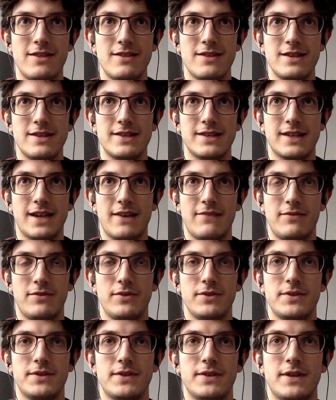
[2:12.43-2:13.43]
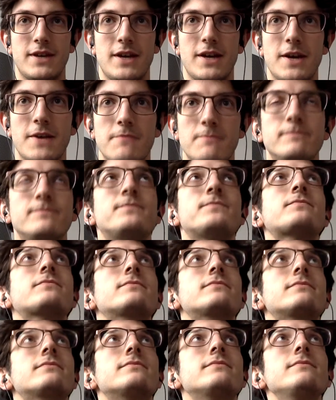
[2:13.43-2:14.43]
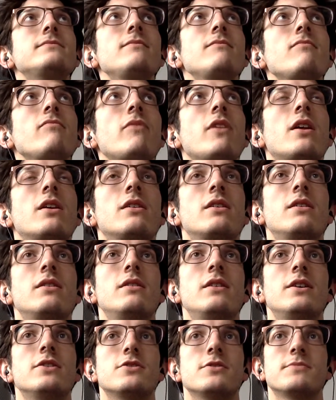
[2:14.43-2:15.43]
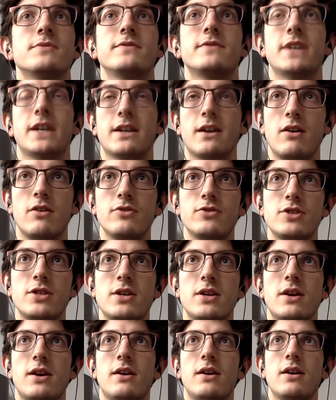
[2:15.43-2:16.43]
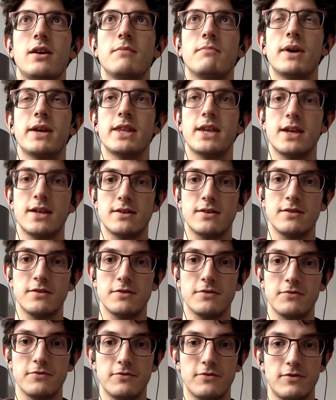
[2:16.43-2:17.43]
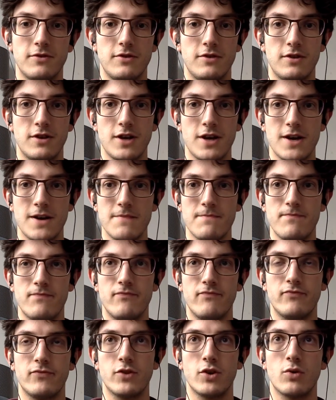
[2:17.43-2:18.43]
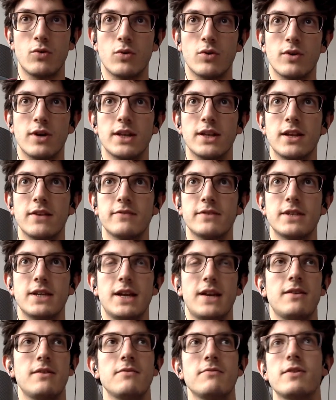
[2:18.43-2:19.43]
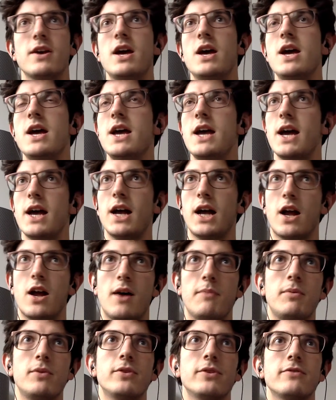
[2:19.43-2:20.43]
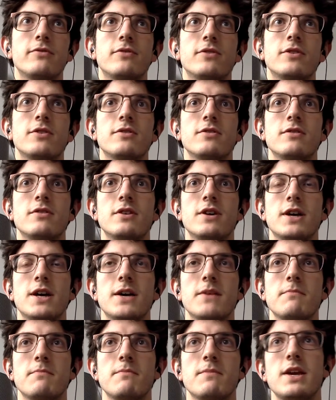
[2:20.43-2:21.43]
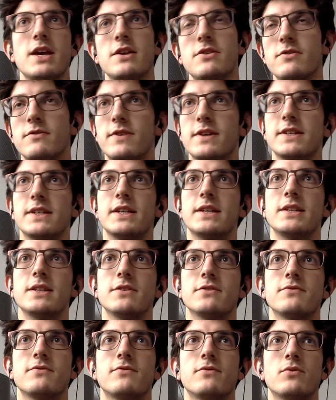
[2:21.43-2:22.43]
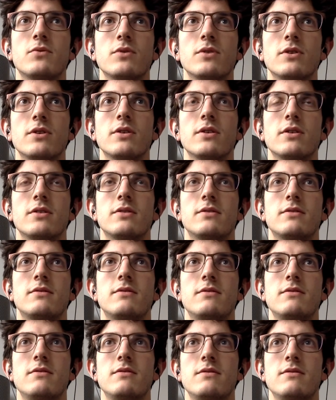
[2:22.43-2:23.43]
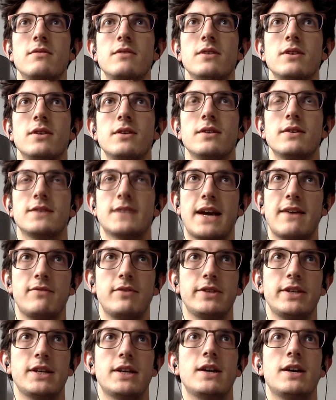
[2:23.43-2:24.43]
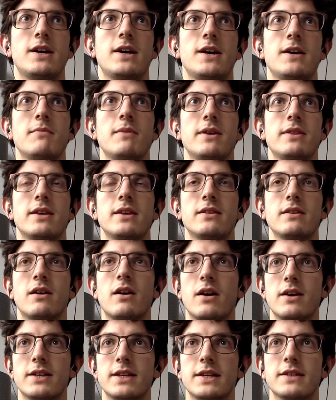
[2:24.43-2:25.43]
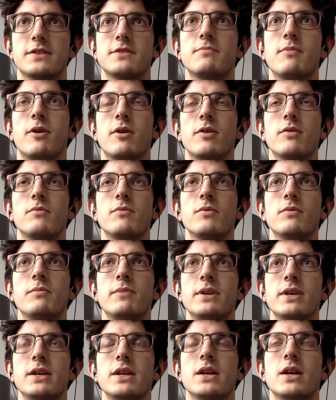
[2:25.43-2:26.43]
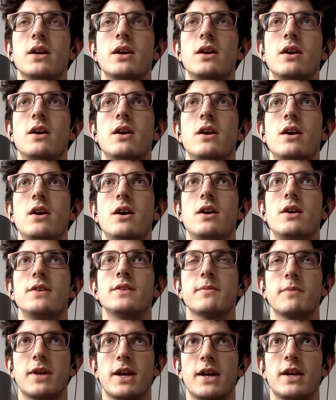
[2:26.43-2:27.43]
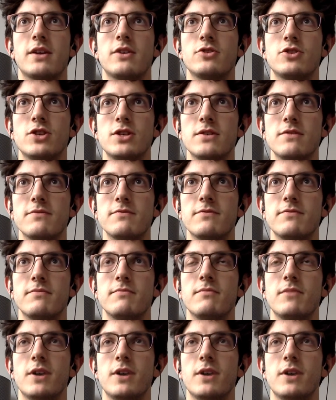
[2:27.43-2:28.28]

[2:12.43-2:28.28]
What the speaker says: these scaffolds. In terms of technology, by the end of the quarter, I'd love to have a couple different interface ideas for the scaffolding. I think the context part will be something I can achieve